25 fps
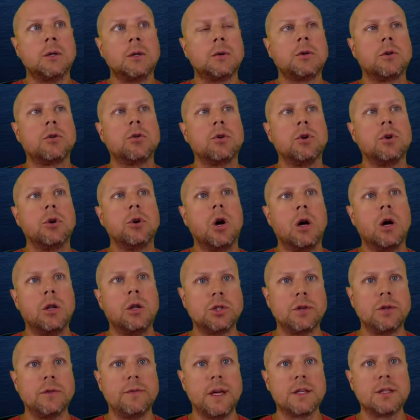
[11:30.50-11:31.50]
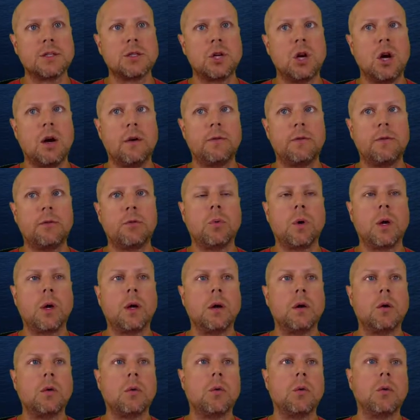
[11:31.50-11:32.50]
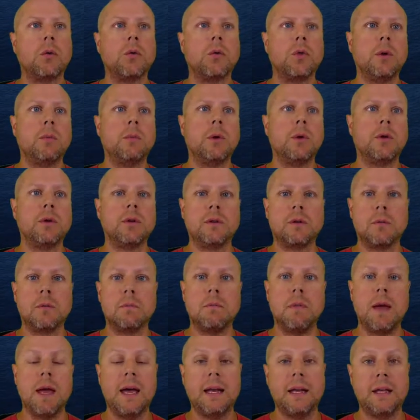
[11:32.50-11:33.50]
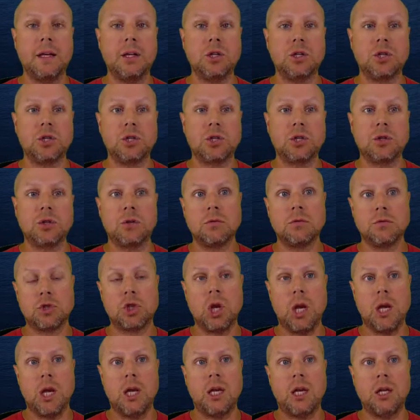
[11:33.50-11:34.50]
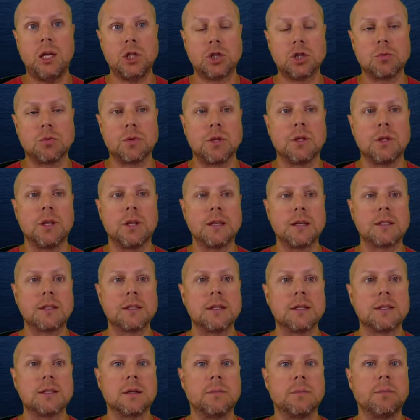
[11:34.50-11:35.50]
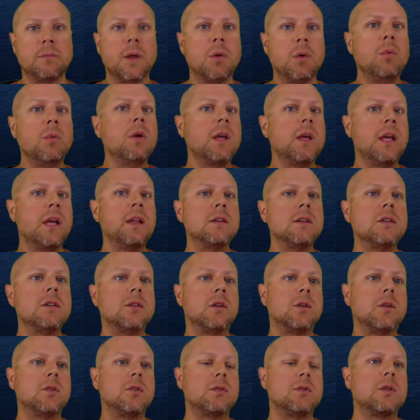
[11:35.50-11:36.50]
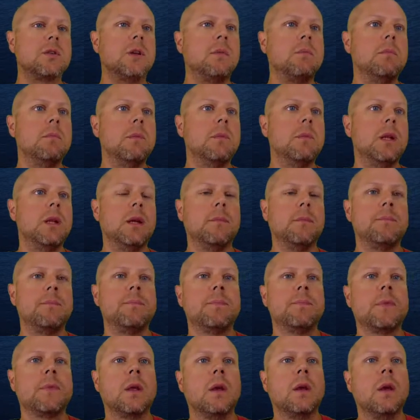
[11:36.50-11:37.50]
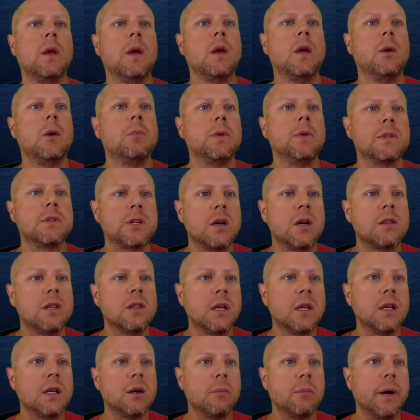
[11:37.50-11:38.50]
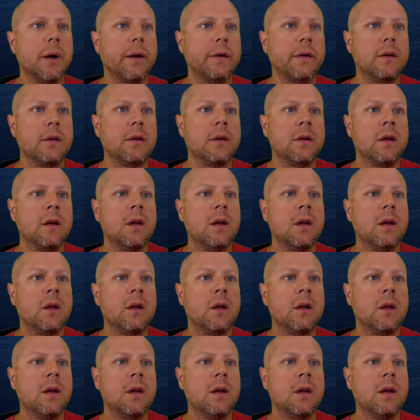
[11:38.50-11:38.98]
chronology of that software or the ability to manage change within that system. And we'll get into those in a minute, but start thinking about it.